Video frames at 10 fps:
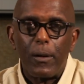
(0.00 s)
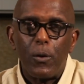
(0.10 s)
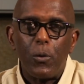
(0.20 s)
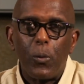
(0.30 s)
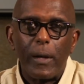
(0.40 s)

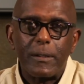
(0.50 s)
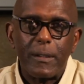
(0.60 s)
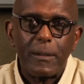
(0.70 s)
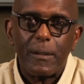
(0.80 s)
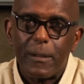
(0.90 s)
who was
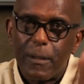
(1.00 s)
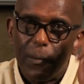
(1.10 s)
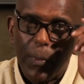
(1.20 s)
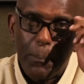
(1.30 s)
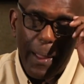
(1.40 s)

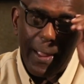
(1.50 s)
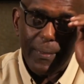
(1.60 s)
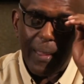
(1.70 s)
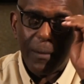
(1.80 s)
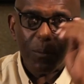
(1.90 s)
the
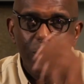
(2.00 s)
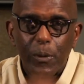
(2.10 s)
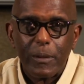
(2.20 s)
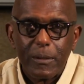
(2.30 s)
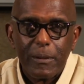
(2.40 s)
man that
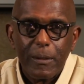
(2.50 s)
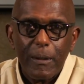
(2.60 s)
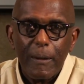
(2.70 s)
was